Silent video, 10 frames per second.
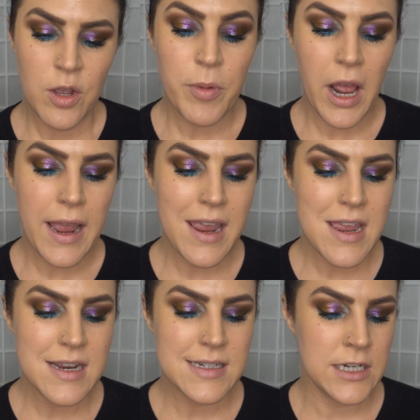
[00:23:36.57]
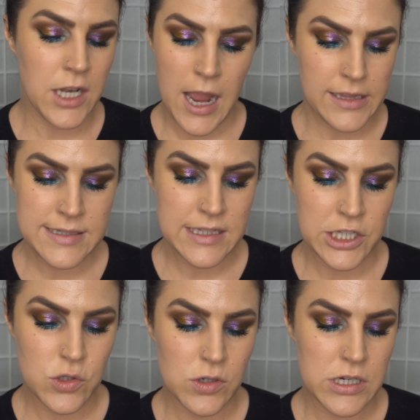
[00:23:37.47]
But I didn't like the
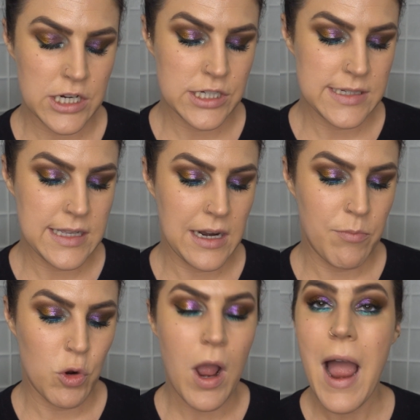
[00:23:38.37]
Silly George lashes that I bought.